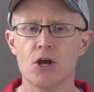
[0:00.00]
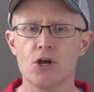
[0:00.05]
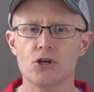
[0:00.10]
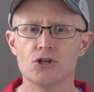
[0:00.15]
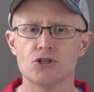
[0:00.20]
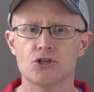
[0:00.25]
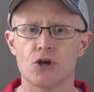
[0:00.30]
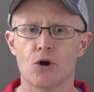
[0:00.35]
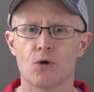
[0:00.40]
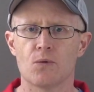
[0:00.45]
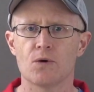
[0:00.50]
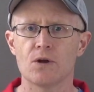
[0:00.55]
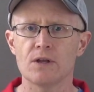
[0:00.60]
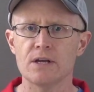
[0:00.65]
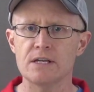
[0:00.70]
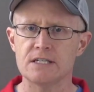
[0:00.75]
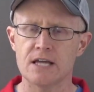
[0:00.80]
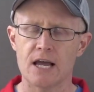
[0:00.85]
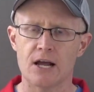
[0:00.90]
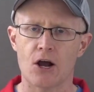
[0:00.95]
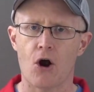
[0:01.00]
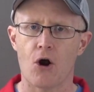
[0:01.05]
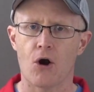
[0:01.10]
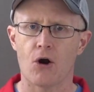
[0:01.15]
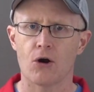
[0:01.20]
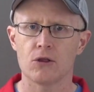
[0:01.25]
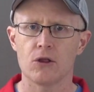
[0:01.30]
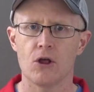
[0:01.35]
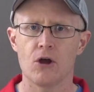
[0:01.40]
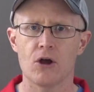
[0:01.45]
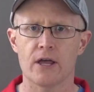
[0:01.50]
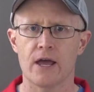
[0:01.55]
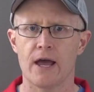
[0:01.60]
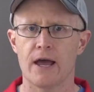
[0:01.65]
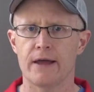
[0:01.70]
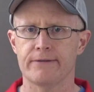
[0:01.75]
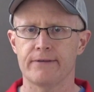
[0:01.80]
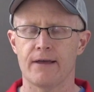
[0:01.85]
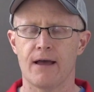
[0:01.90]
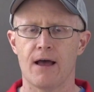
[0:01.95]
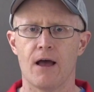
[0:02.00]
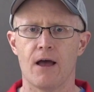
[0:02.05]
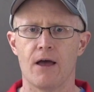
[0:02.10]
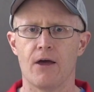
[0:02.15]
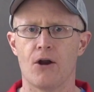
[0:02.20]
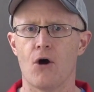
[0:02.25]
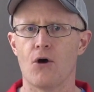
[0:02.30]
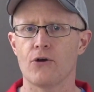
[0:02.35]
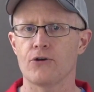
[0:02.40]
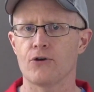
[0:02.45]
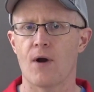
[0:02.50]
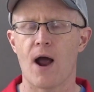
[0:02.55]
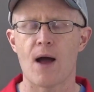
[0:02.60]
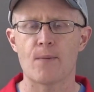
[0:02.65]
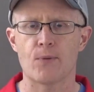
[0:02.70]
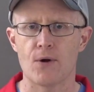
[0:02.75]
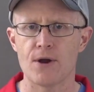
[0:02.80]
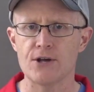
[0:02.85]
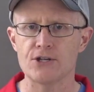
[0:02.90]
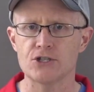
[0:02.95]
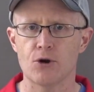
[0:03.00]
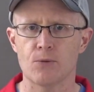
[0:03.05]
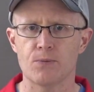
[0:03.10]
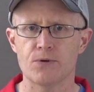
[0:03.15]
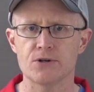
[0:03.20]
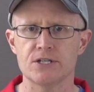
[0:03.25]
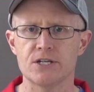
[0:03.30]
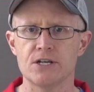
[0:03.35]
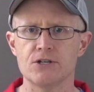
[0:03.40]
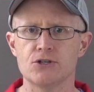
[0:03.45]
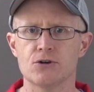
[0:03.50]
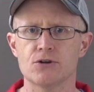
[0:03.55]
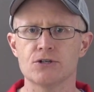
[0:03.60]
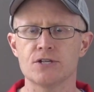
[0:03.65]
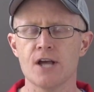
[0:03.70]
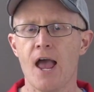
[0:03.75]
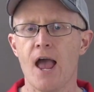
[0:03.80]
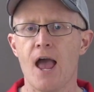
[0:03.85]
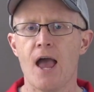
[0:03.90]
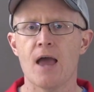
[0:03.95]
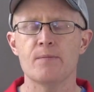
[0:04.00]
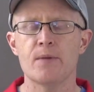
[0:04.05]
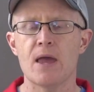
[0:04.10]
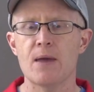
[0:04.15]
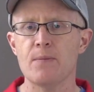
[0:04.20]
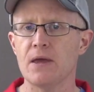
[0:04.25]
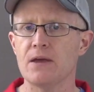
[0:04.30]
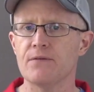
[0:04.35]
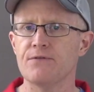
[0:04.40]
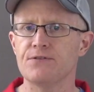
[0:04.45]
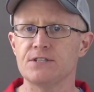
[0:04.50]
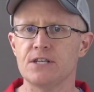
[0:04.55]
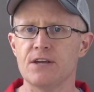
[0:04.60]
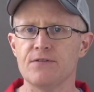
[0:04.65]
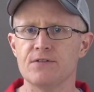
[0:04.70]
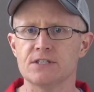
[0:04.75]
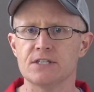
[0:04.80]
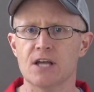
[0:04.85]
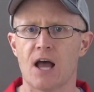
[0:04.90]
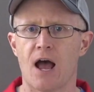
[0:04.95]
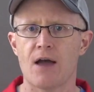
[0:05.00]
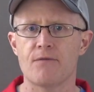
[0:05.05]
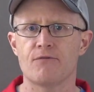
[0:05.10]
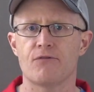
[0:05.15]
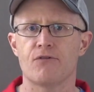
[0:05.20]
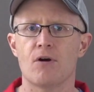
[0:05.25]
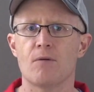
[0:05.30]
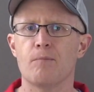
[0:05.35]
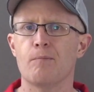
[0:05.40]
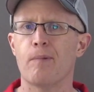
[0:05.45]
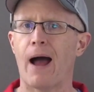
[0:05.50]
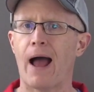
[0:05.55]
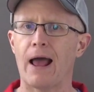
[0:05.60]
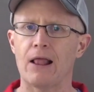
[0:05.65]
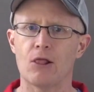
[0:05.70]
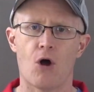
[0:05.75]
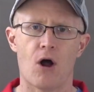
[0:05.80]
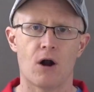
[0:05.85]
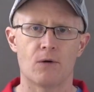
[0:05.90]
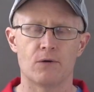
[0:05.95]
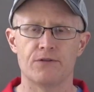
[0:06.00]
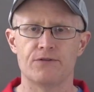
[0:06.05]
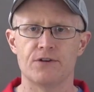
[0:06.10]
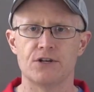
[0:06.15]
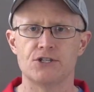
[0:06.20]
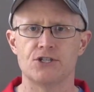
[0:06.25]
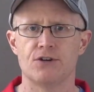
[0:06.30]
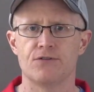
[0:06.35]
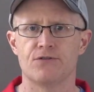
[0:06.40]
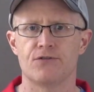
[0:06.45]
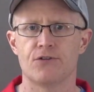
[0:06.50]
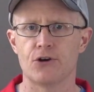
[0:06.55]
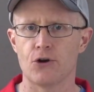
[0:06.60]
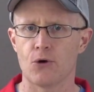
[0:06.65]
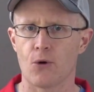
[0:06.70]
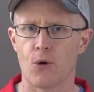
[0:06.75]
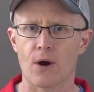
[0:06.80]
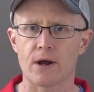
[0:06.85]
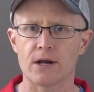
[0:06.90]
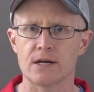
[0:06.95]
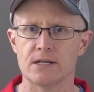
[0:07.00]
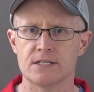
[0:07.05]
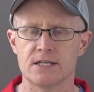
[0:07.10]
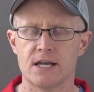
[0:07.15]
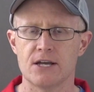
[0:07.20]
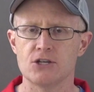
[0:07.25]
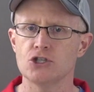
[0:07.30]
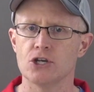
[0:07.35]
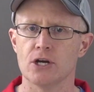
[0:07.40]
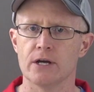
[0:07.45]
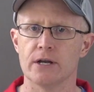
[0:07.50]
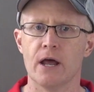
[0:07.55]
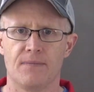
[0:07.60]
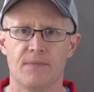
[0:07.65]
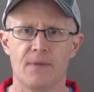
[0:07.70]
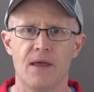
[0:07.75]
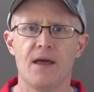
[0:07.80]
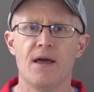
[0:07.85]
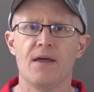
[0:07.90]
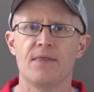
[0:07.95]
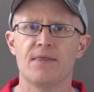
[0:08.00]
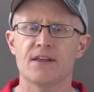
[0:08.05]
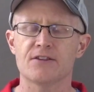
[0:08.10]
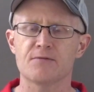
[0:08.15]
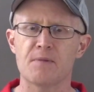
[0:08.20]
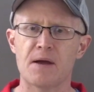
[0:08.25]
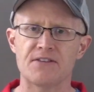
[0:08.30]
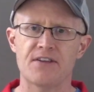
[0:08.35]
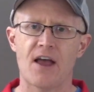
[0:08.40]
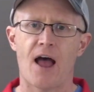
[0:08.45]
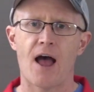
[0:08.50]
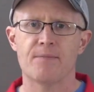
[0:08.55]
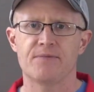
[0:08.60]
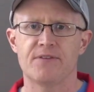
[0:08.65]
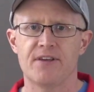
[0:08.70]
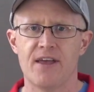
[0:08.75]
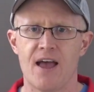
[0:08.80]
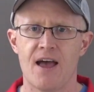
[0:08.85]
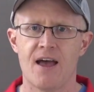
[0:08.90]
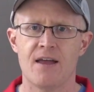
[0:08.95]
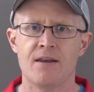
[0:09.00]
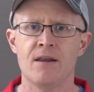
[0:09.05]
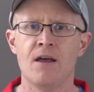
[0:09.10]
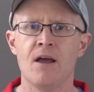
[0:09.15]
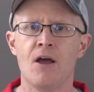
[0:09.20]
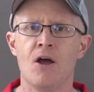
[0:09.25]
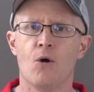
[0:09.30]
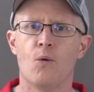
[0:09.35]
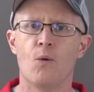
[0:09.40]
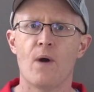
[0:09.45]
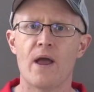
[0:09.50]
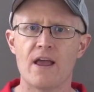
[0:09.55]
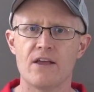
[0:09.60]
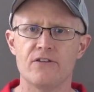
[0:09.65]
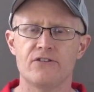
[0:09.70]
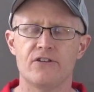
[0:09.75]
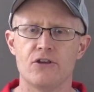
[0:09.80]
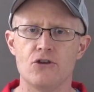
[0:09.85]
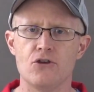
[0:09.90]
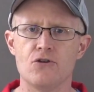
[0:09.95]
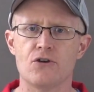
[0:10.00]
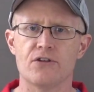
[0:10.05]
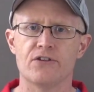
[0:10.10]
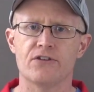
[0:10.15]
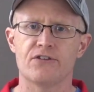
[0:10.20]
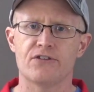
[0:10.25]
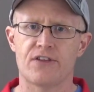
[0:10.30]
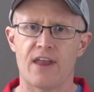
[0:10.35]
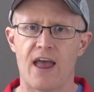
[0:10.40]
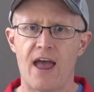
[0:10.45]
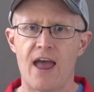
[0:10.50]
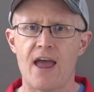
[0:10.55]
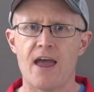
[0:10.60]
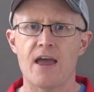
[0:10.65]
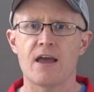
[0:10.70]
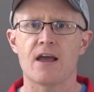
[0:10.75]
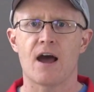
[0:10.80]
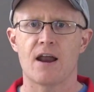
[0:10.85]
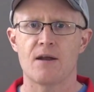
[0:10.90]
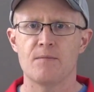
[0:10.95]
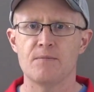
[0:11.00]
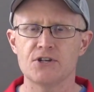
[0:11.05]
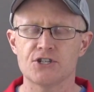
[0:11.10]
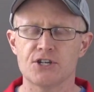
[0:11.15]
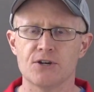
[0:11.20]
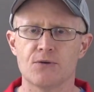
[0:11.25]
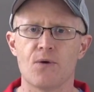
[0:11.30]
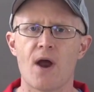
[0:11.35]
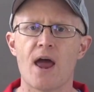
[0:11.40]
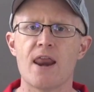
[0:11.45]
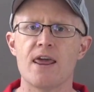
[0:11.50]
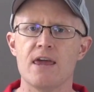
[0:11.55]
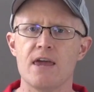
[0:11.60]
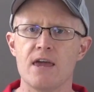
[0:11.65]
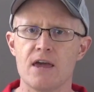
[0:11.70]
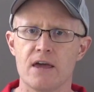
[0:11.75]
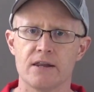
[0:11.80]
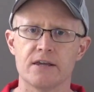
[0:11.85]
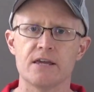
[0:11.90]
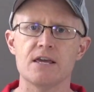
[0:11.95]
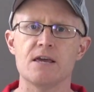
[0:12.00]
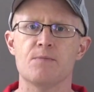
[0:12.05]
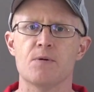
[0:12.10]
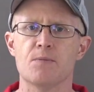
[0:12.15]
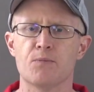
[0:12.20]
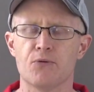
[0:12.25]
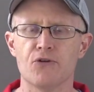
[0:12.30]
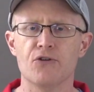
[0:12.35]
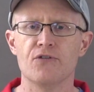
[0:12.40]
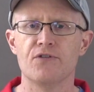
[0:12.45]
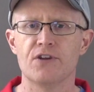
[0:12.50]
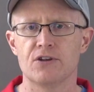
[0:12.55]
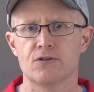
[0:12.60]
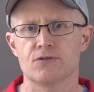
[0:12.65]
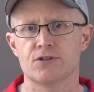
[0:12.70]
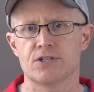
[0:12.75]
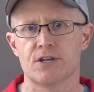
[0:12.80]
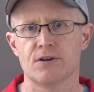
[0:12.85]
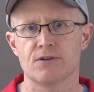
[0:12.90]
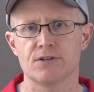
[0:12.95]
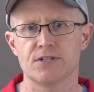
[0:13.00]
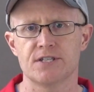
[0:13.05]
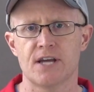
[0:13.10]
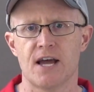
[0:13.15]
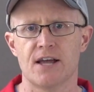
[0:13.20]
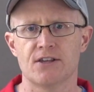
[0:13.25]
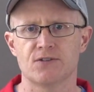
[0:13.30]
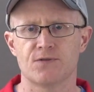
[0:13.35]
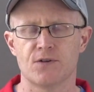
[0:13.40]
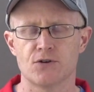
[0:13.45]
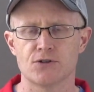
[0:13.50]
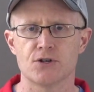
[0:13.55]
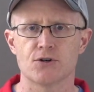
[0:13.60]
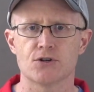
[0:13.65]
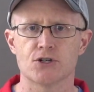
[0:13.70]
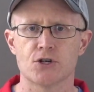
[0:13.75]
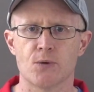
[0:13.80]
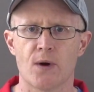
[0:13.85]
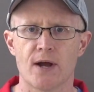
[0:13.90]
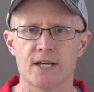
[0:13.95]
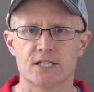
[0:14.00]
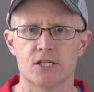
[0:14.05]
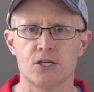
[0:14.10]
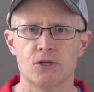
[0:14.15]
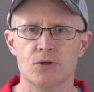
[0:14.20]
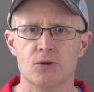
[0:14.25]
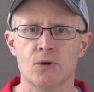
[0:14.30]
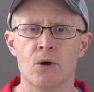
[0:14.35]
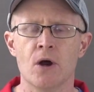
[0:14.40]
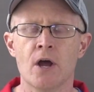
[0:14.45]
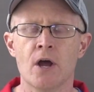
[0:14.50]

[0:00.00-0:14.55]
So really take a hard look at all your operational procedures, and maybe if it's even time for a bylaw revision for your organization. that's my top 10 ways that you can stay kind of mission ready and keep improving your skill sets for search and rescue